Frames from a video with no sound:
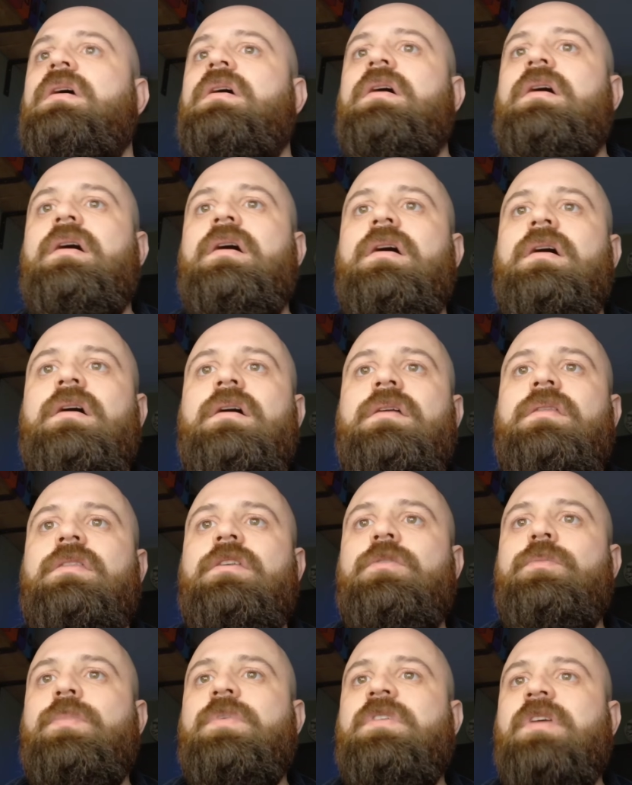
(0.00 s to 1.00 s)

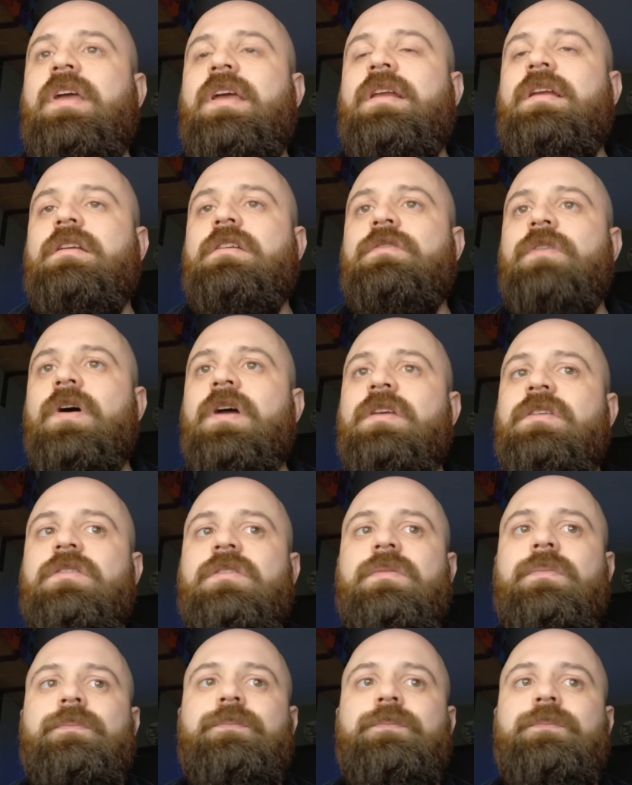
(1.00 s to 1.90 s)
this particular device.